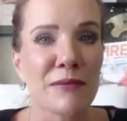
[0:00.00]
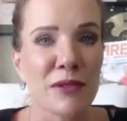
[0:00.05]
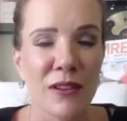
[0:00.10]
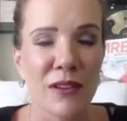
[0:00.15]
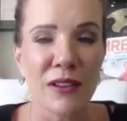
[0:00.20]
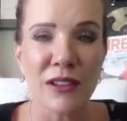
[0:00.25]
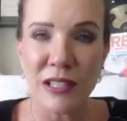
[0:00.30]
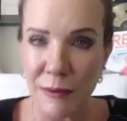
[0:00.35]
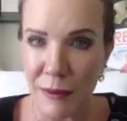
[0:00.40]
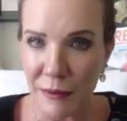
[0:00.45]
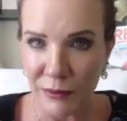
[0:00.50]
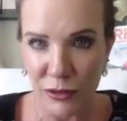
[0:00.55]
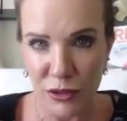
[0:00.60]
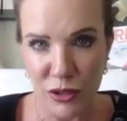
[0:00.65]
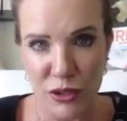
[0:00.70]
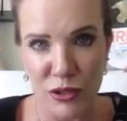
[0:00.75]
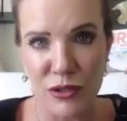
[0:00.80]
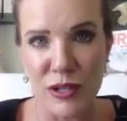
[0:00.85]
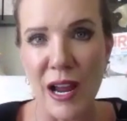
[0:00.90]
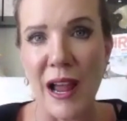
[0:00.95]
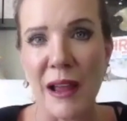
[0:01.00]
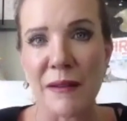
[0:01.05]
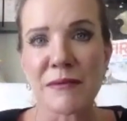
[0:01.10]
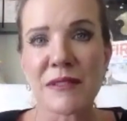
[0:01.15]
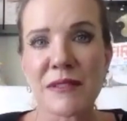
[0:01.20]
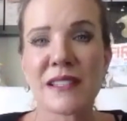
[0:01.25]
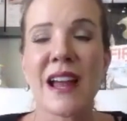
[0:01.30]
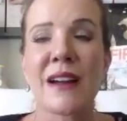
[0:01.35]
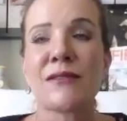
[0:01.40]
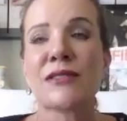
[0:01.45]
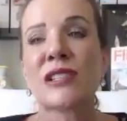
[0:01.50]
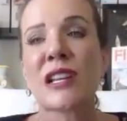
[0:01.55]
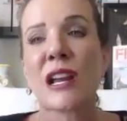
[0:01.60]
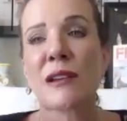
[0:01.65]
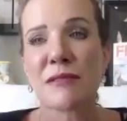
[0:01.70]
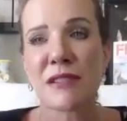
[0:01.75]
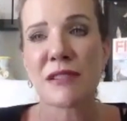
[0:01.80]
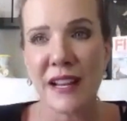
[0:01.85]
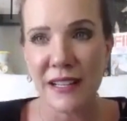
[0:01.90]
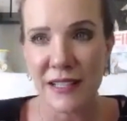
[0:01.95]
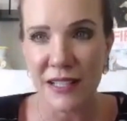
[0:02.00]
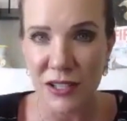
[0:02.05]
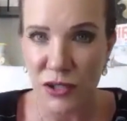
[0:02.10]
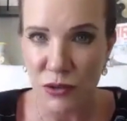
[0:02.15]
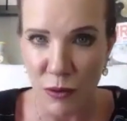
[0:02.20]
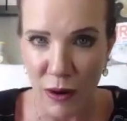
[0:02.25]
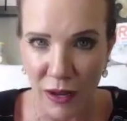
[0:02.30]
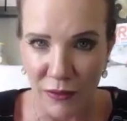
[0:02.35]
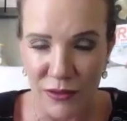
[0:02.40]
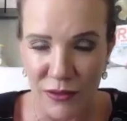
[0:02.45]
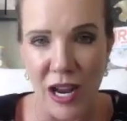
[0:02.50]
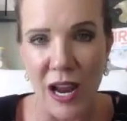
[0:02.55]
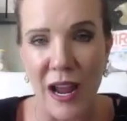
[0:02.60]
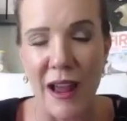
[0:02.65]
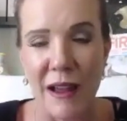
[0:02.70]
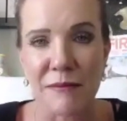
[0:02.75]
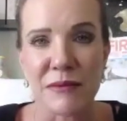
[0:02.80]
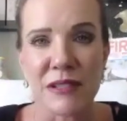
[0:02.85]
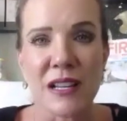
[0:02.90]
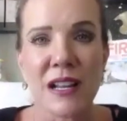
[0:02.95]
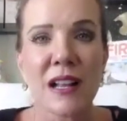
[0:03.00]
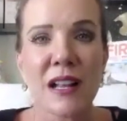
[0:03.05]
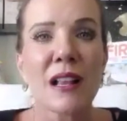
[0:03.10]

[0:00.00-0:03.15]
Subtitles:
So they'll stop after 2 times. The average time it takes is 12 times,